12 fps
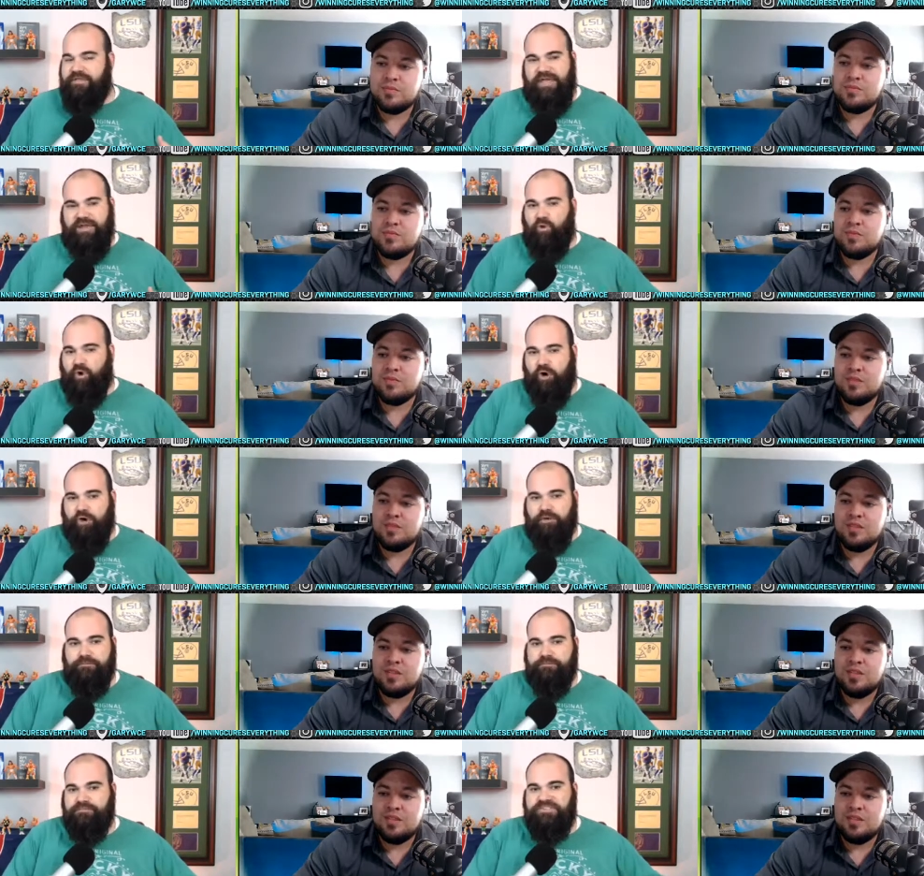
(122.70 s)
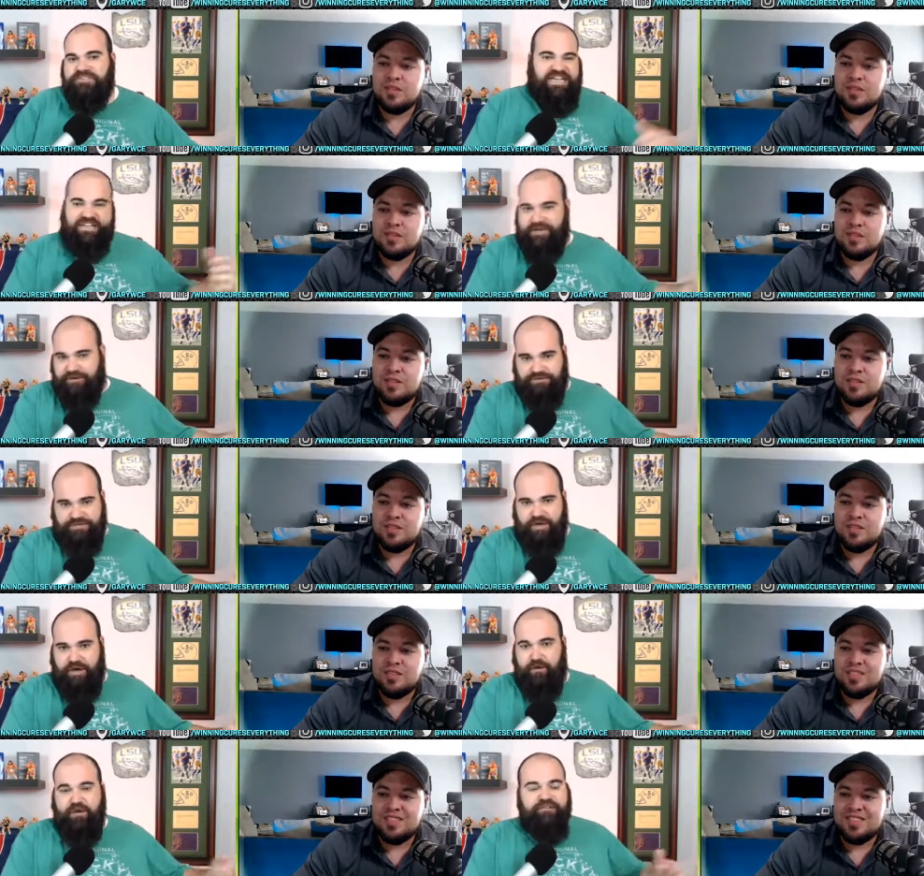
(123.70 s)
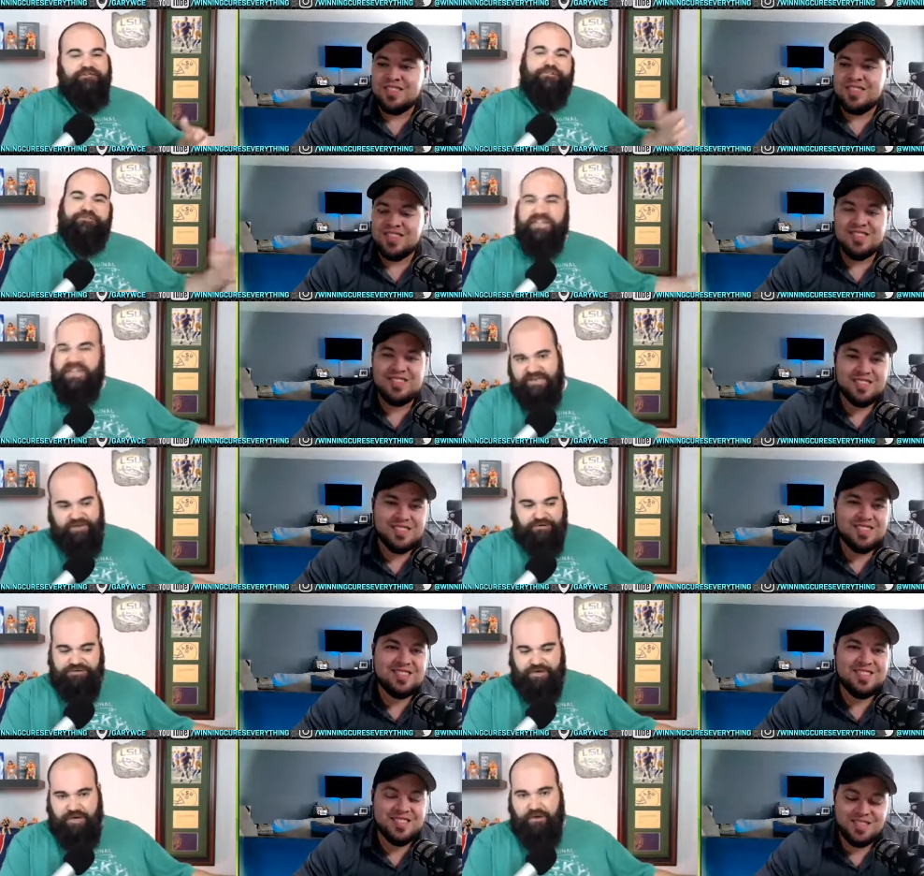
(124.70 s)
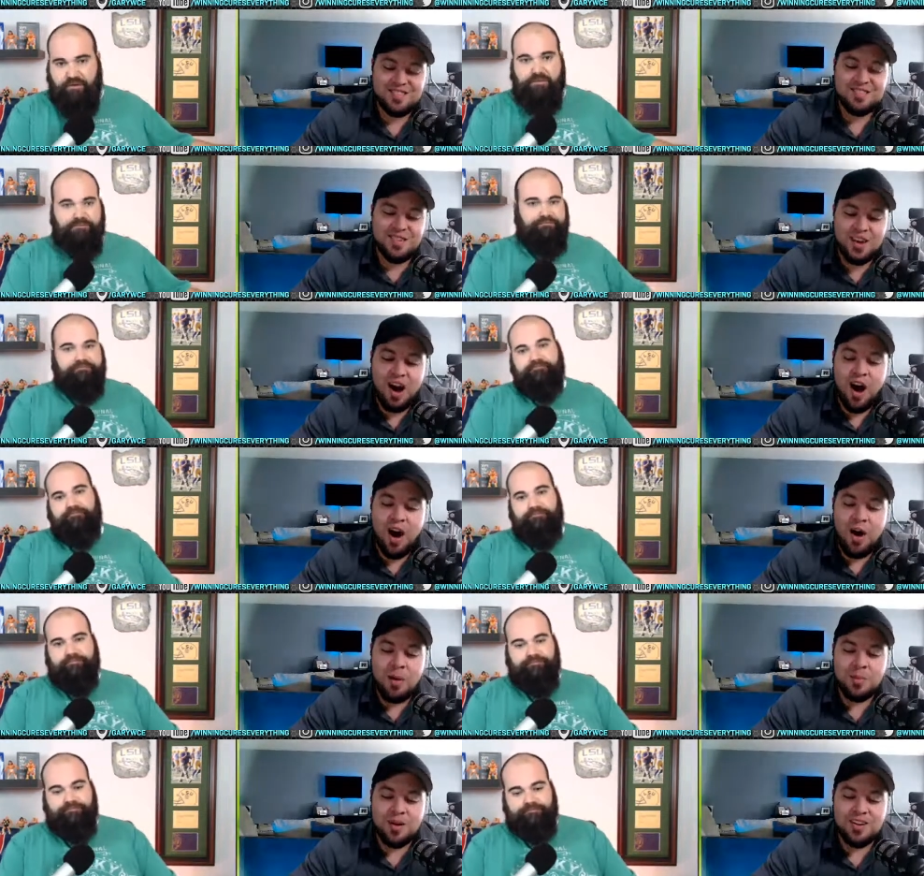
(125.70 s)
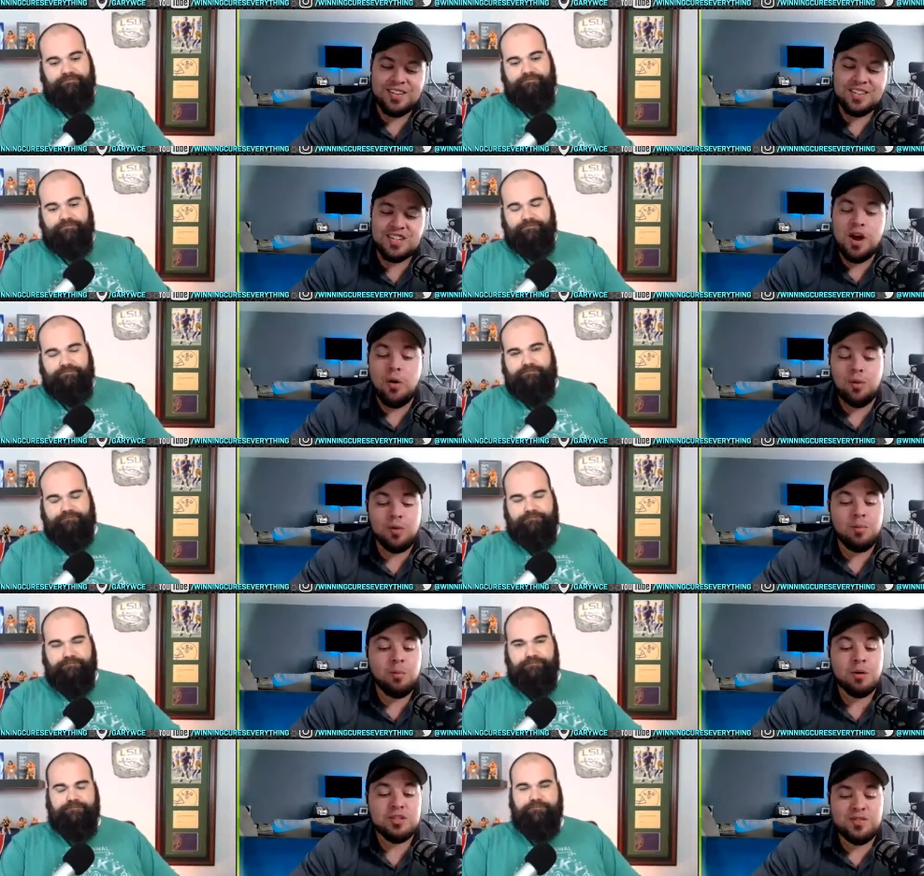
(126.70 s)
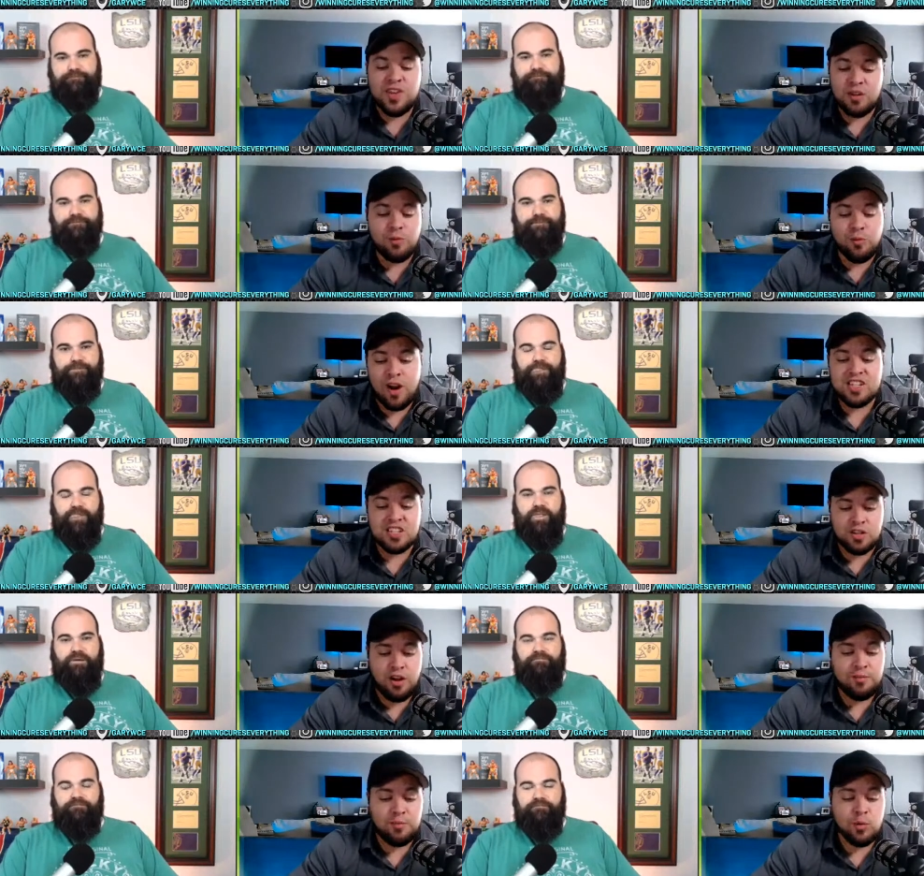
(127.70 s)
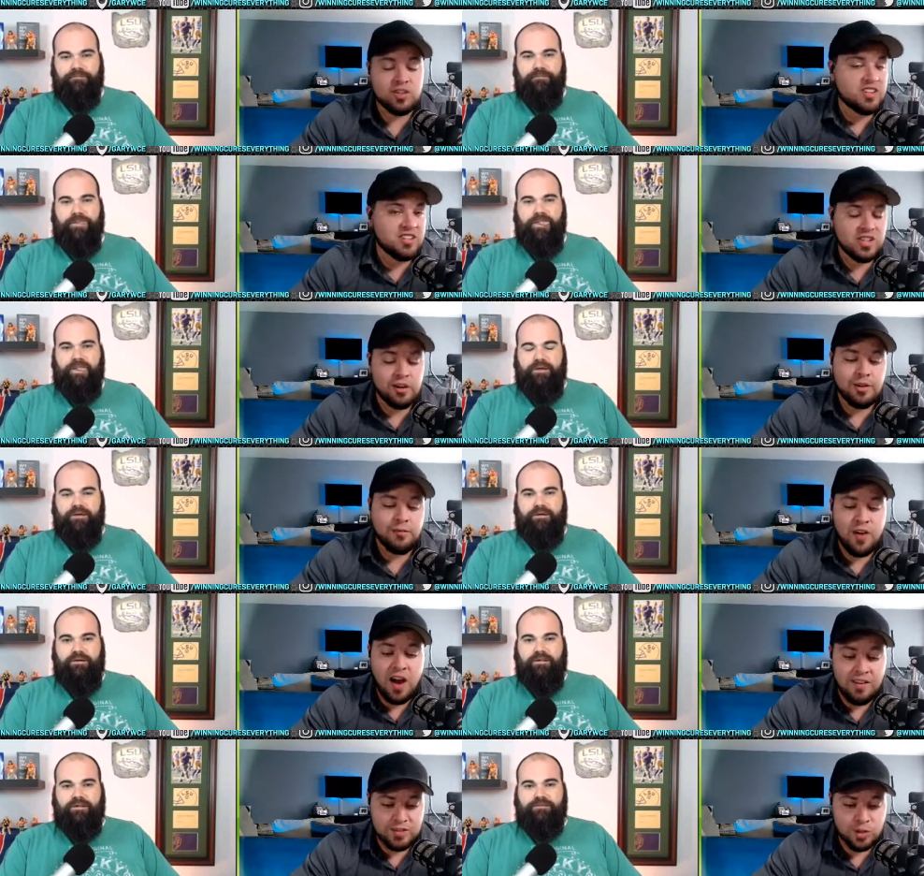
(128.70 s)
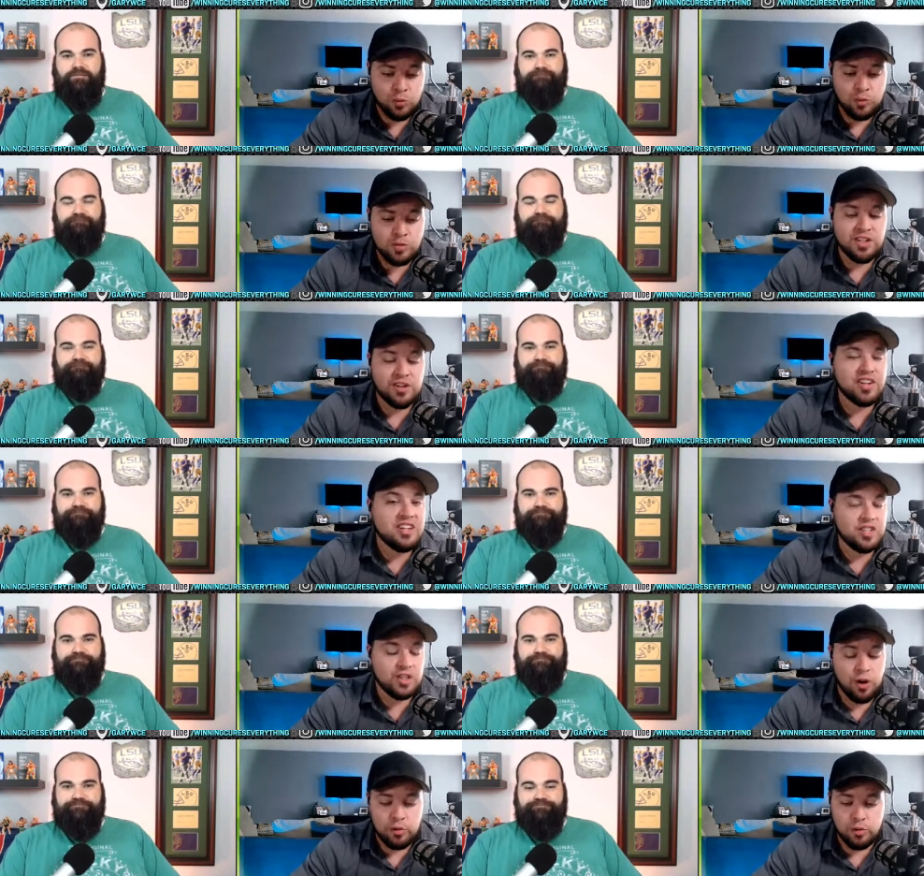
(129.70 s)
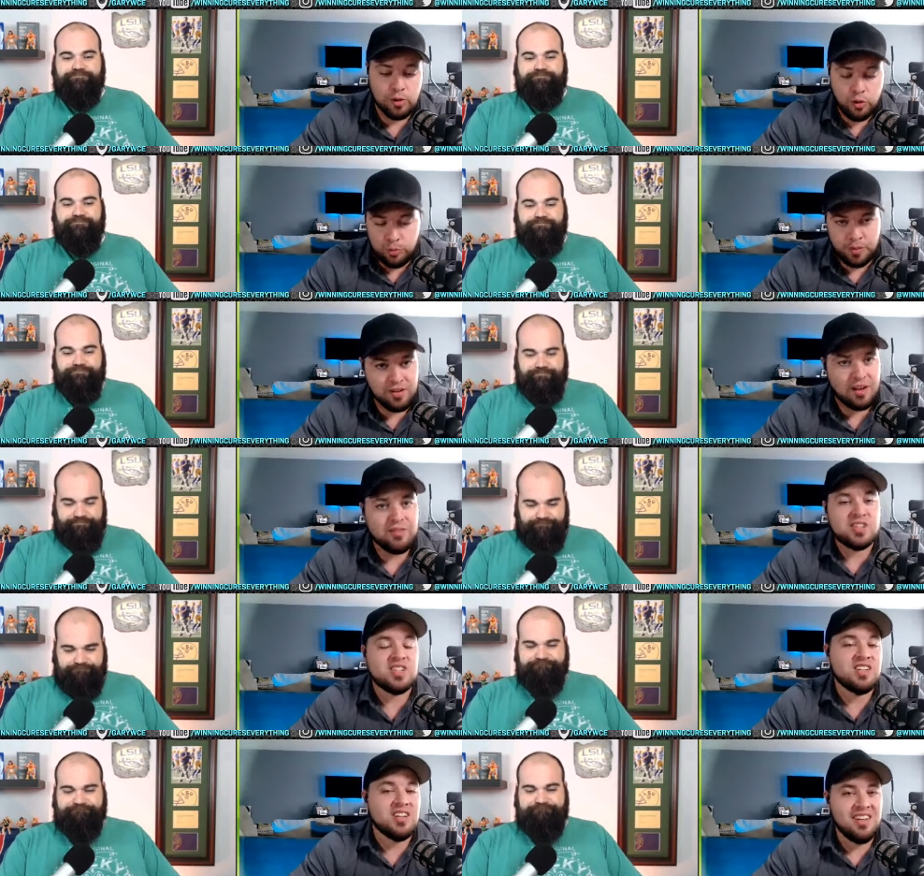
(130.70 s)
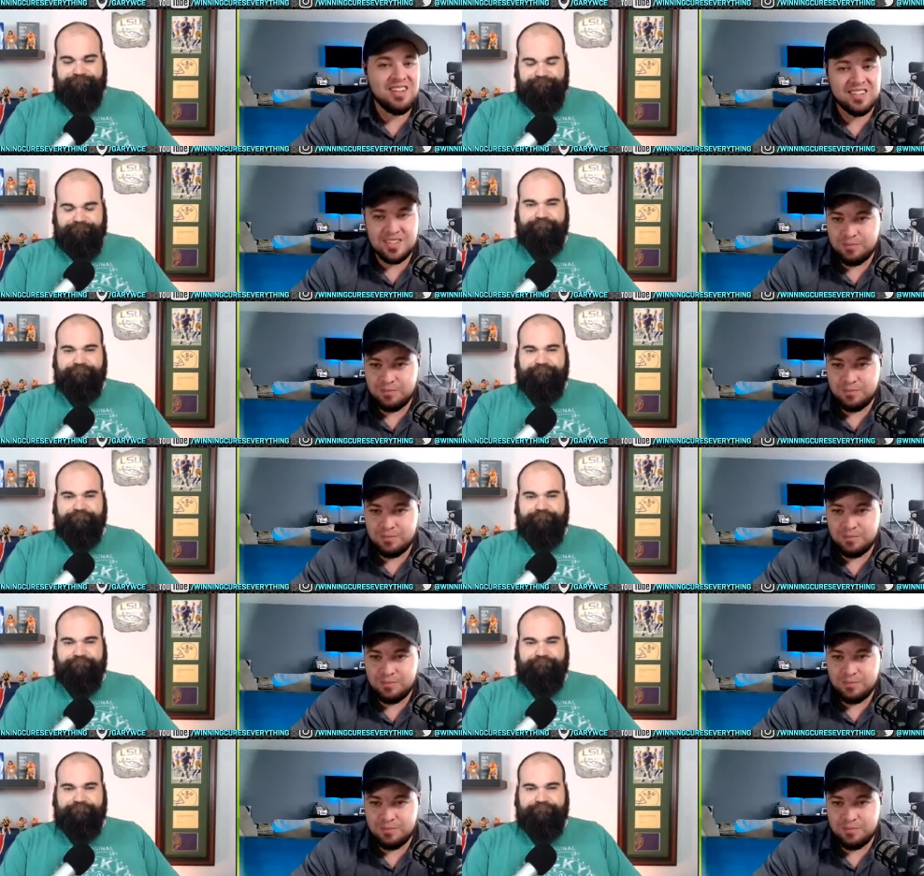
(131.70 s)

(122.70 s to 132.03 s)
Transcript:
Speaker 1: they were 10 years ago, 15 years ago.
Speaker 2: Um, so most figure the rising sophomore is considering five schools during his young recruitment. Obviously, he's